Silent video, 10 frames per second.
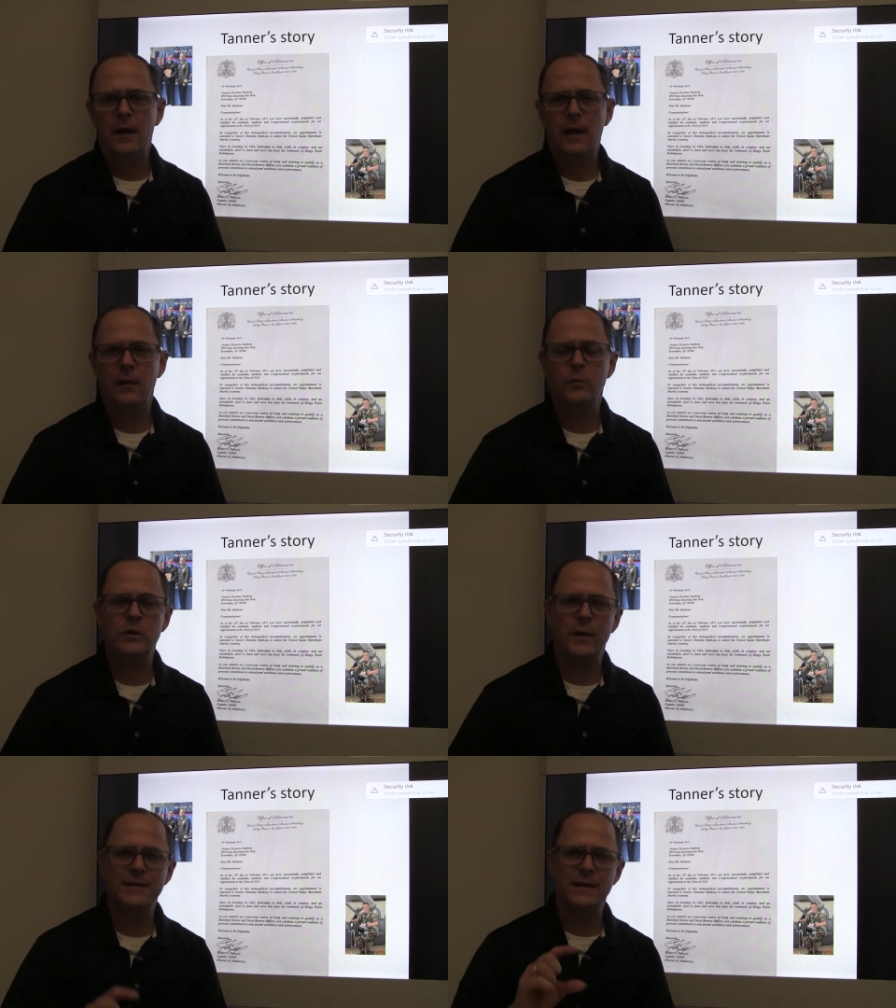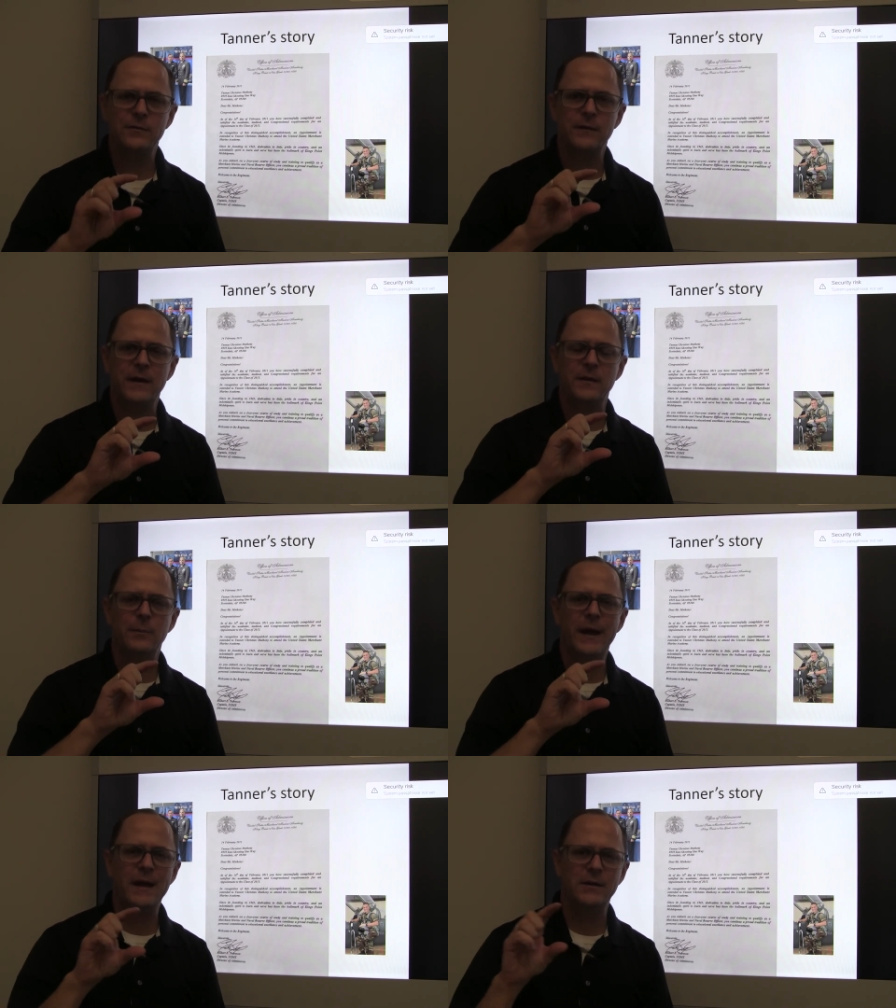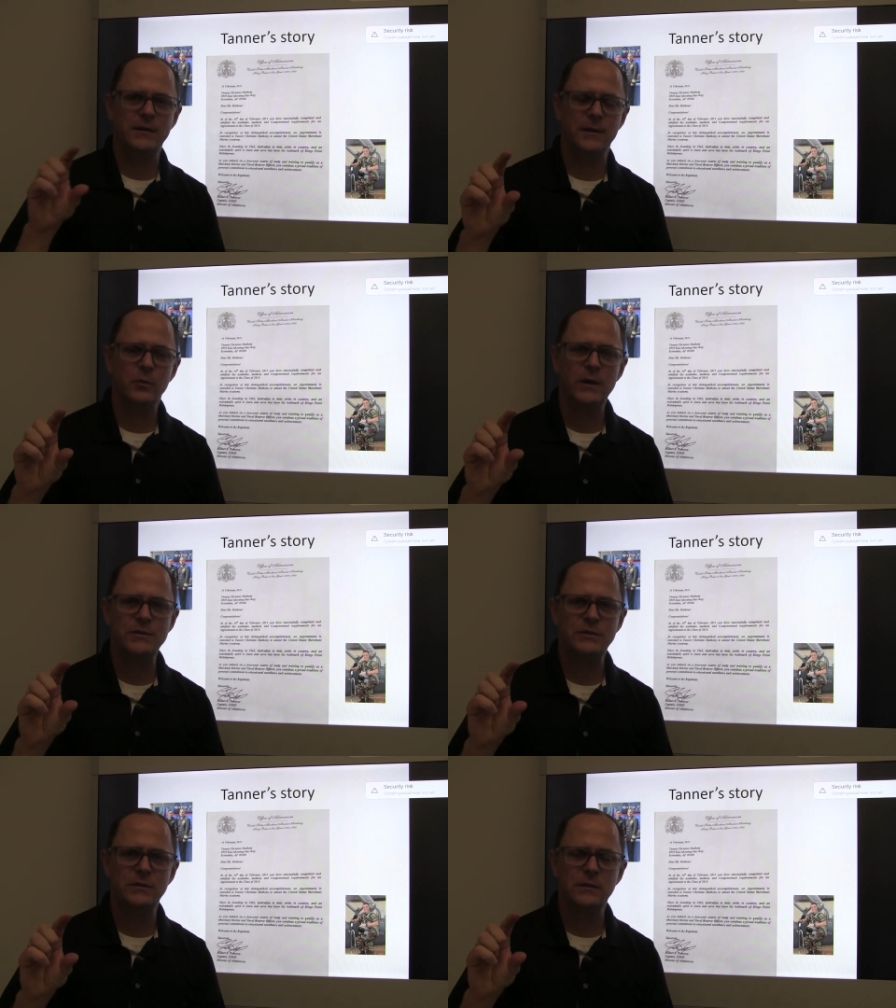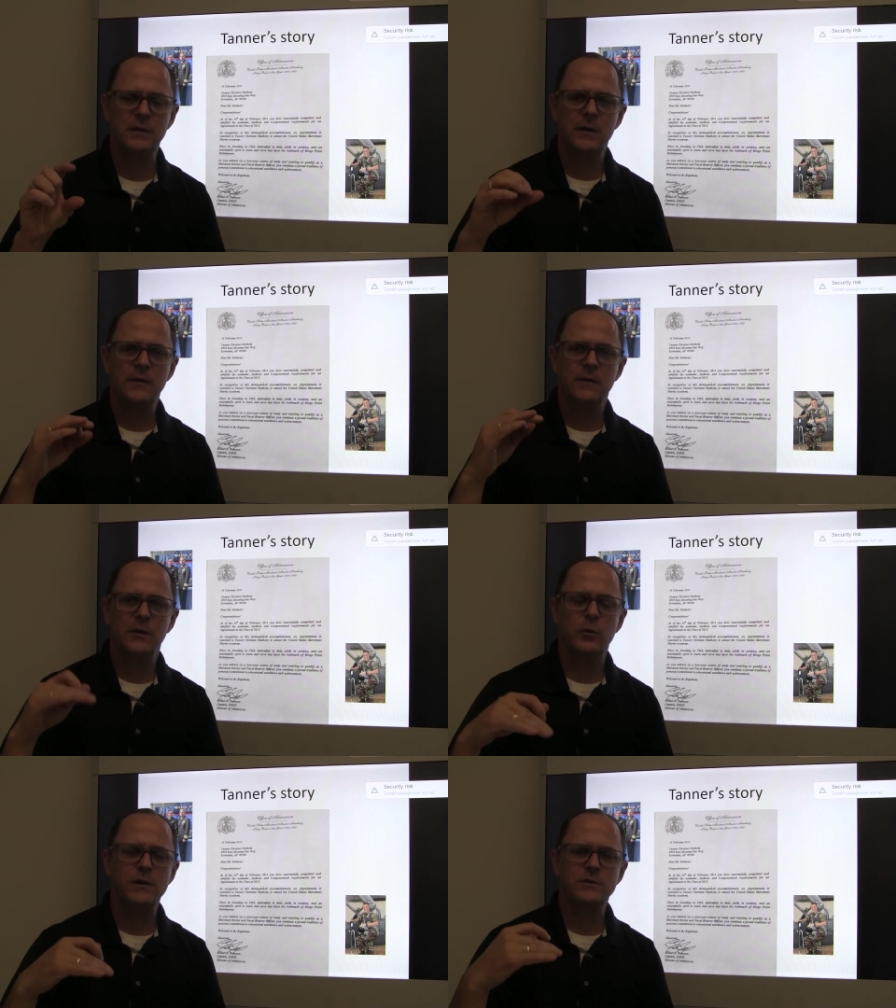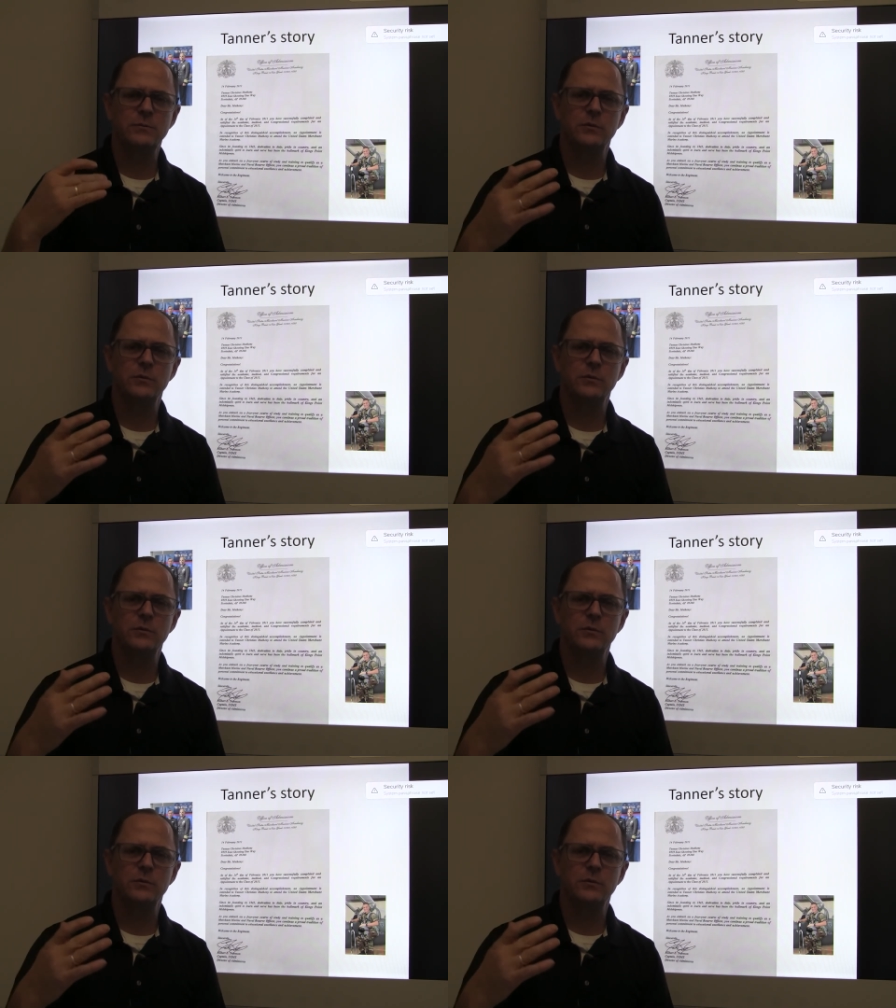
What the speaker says: And when you identify the pattern in the question will